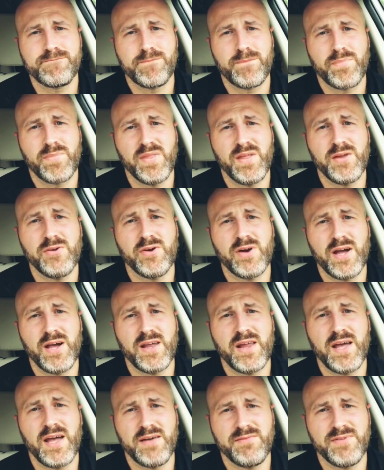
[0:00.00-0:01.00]
they know how
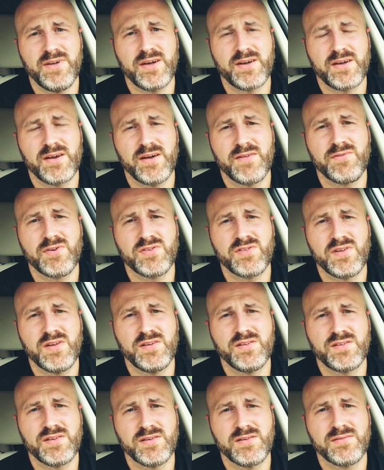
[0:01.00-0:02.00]
to have that
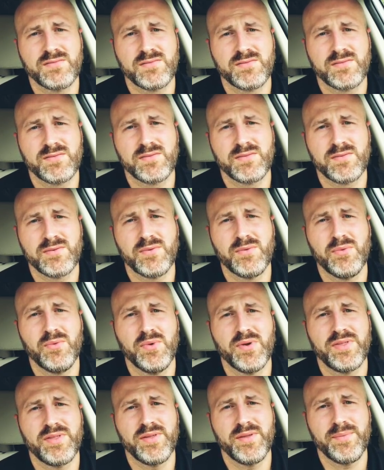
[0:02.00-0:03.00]
conversation
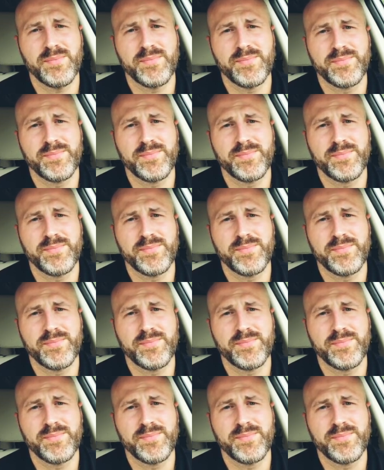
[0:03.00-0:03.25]
with him.